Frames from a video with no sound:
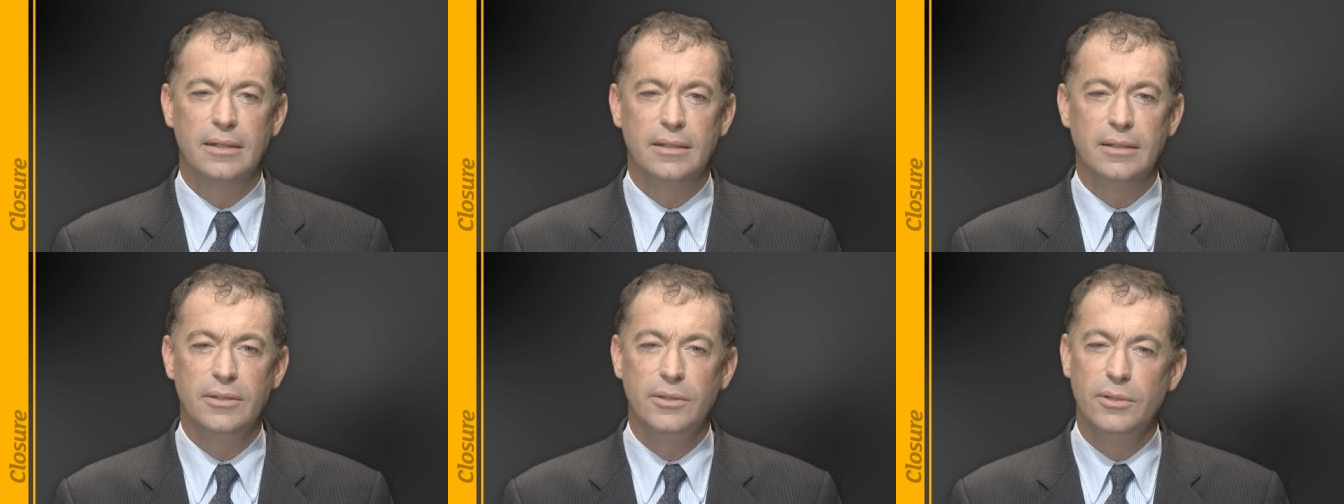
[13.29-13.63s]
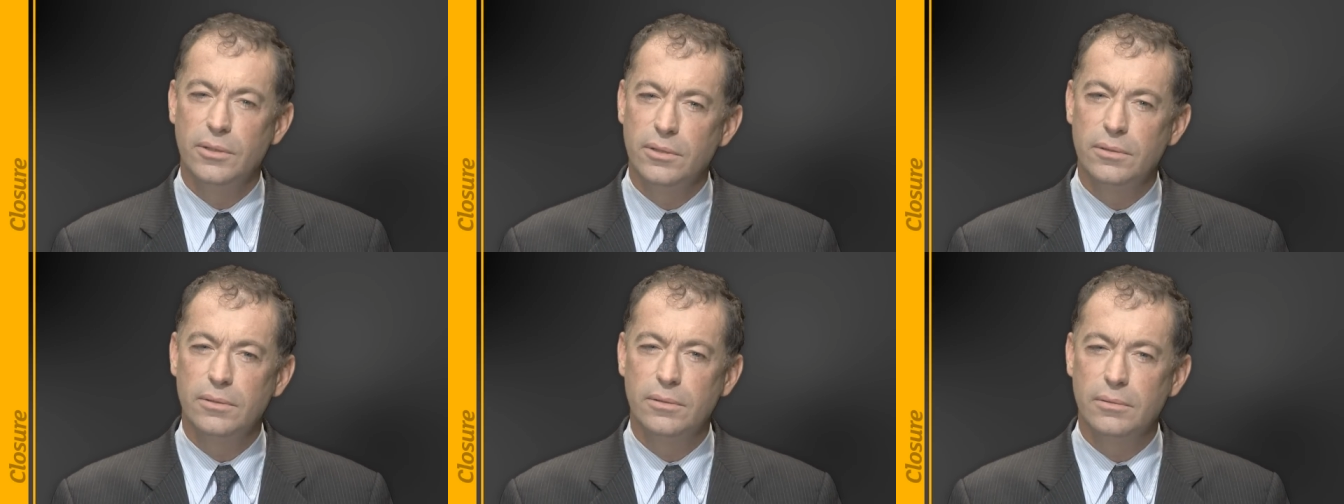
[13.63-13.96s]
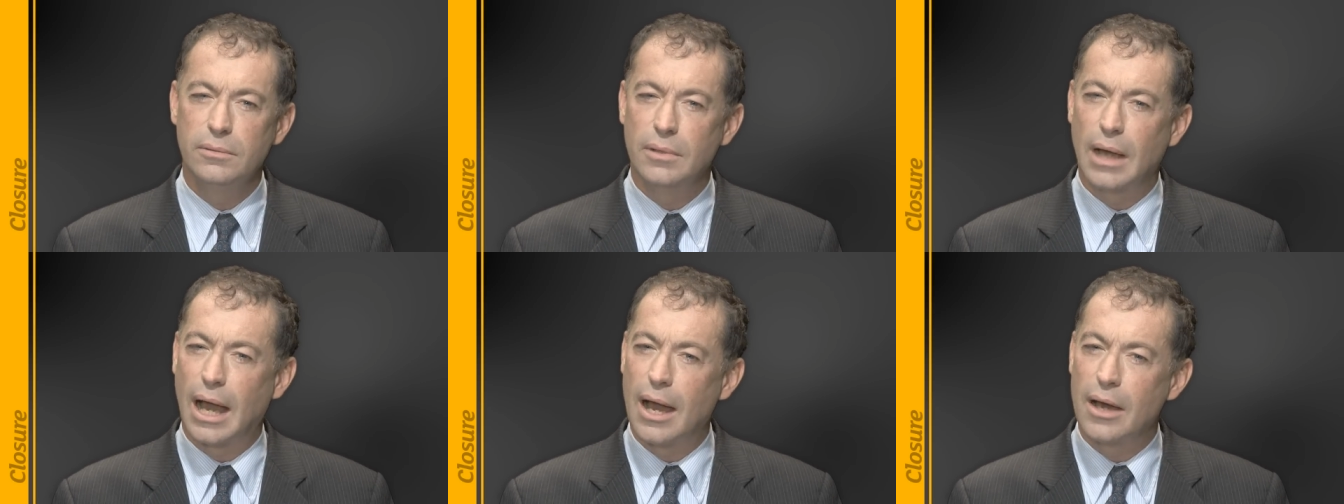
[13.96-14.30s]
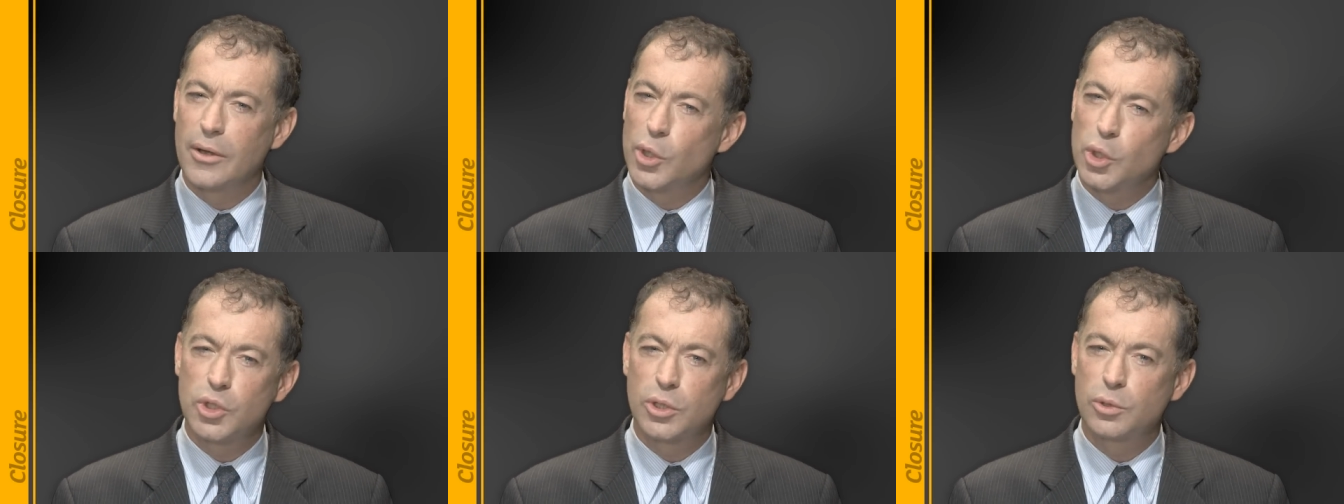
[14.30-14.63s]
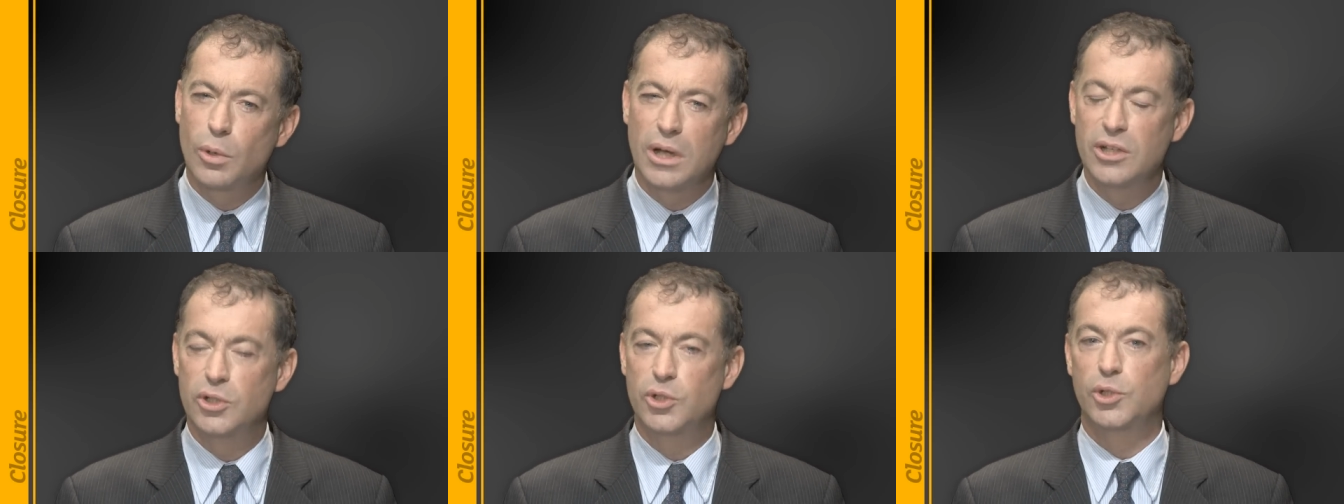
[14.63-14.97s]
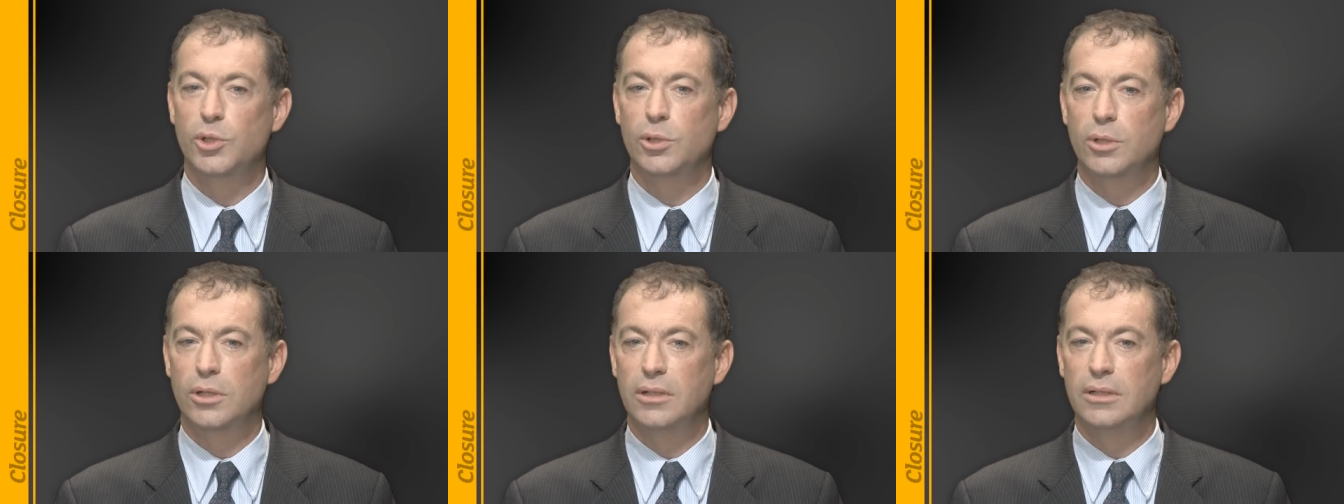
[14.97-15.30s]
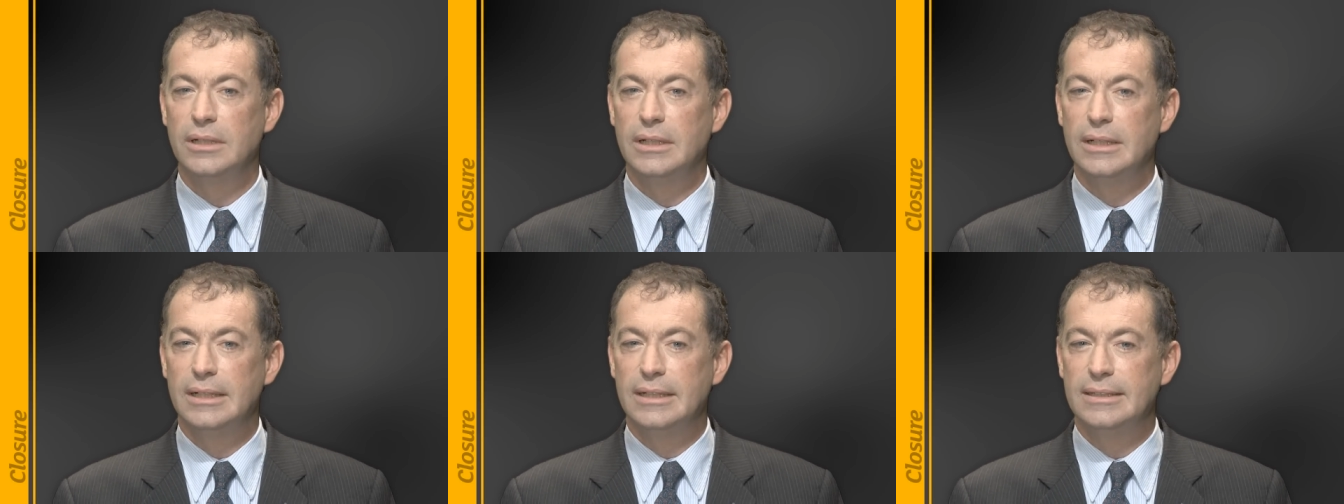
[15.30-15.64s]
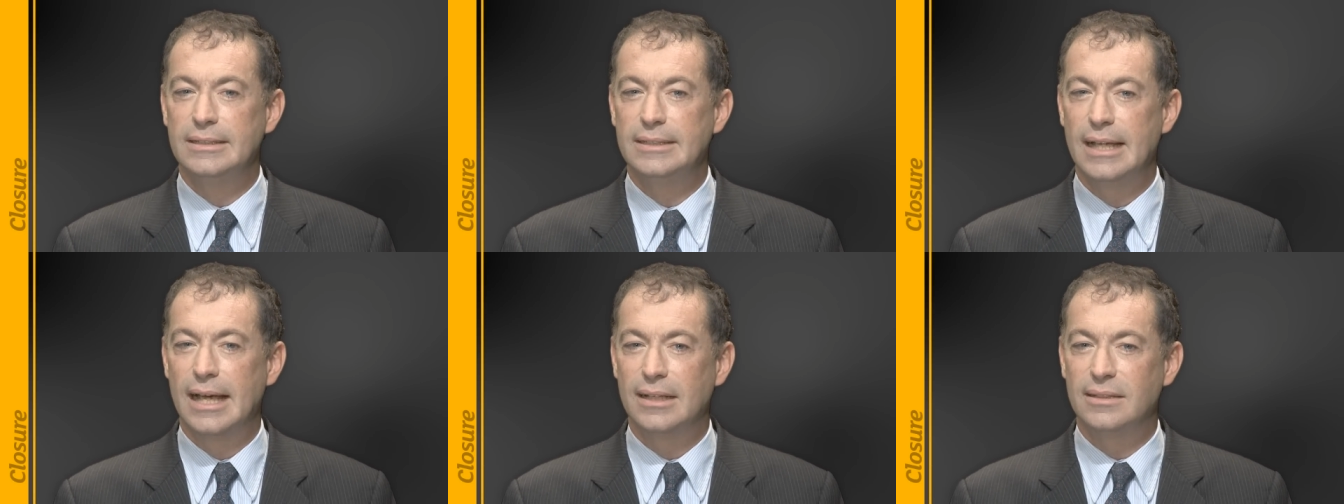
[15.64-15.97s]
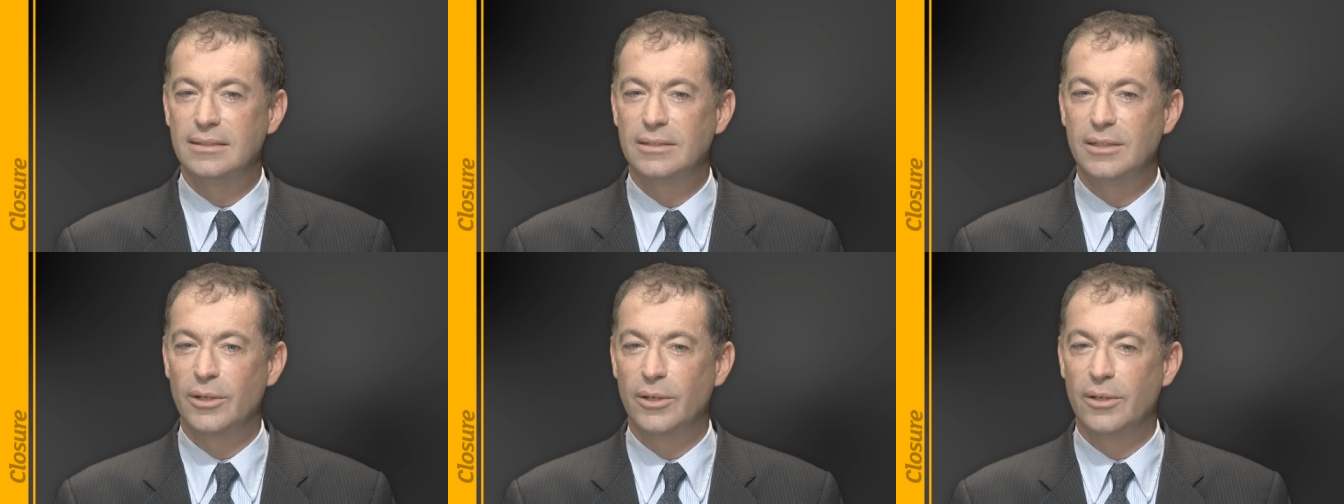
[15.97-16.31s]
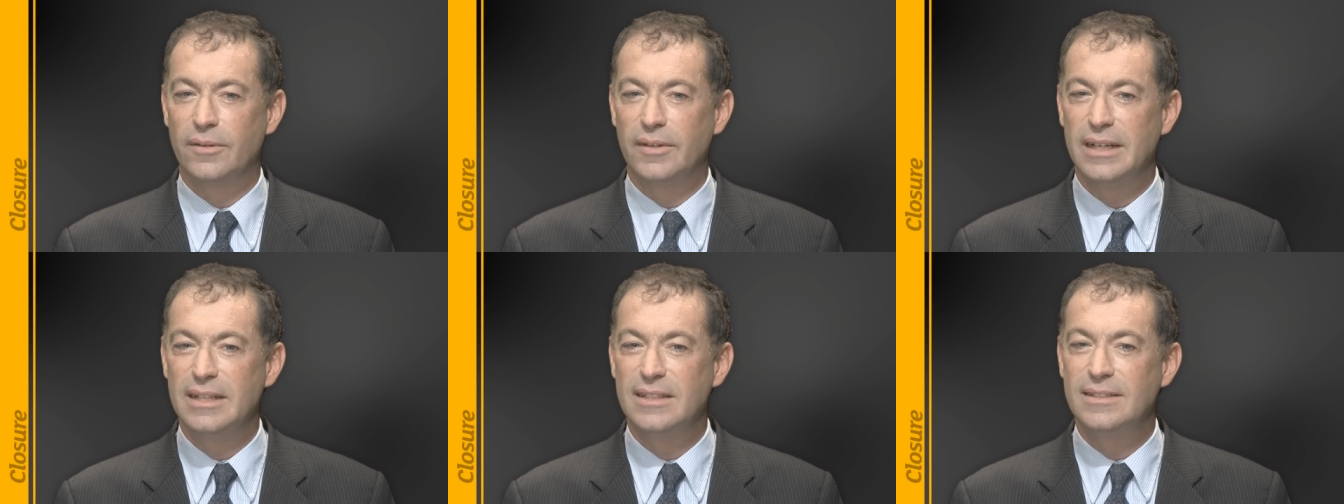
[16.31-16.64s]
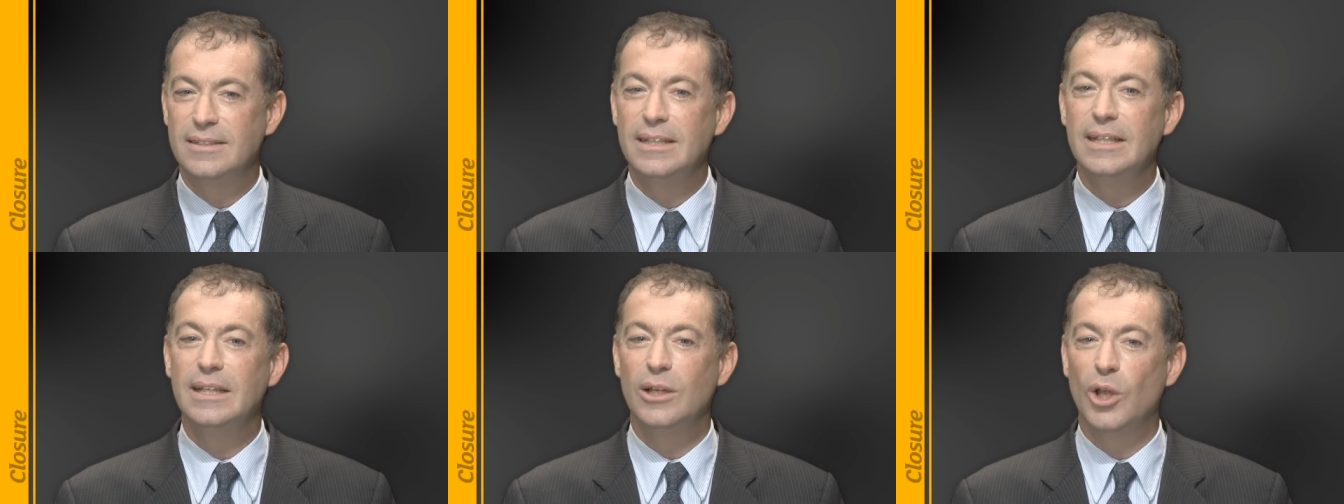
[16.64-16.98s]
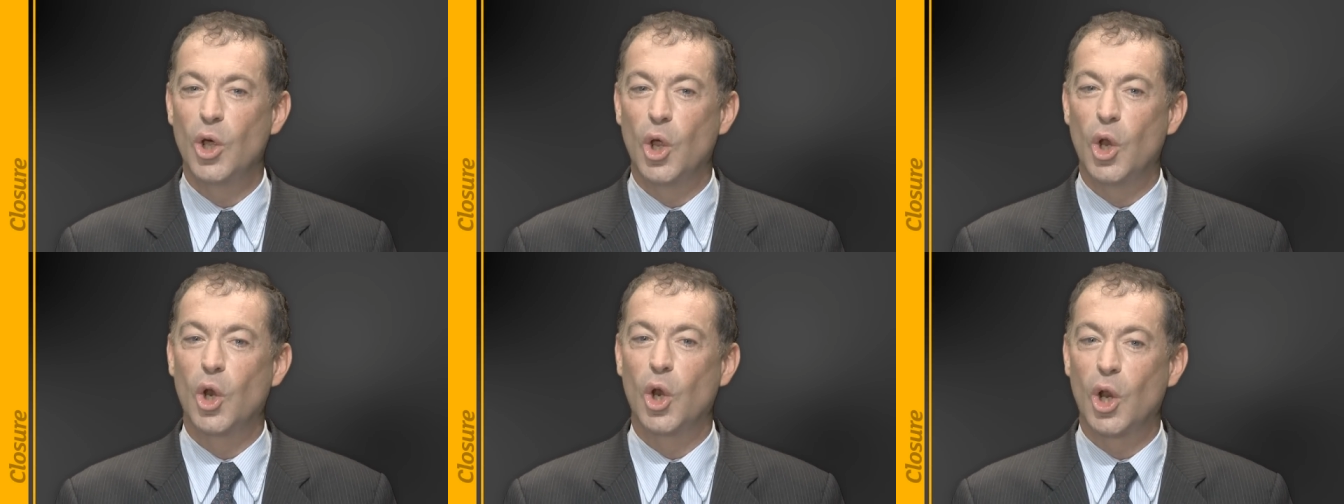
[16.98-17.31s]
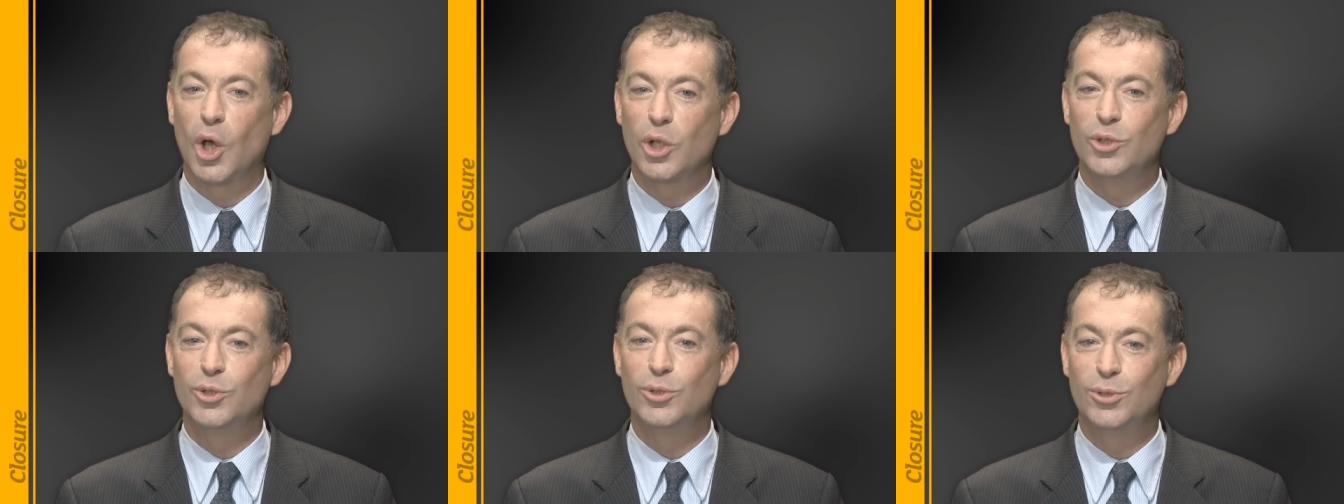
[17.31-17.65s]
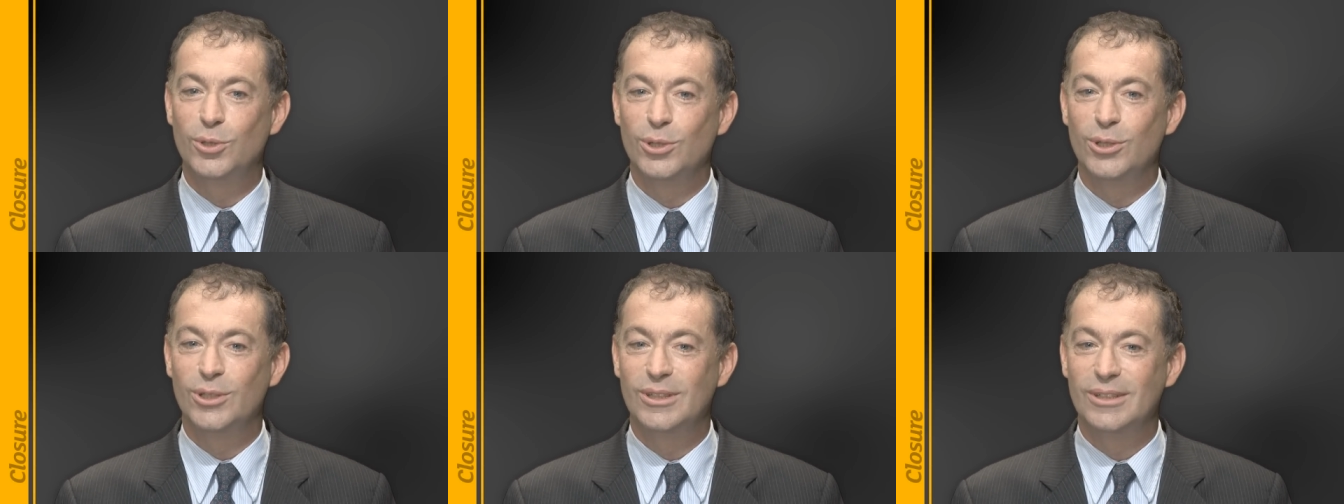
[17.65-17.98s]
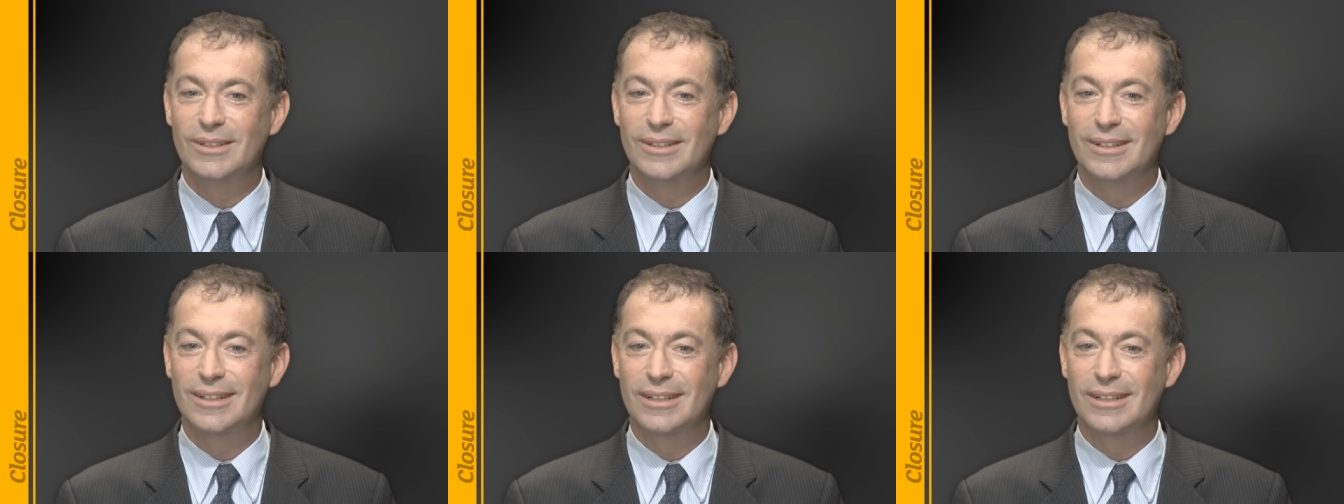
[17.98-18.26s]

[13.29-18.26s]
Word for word: You are not quite sure that uh, there's still a lot you could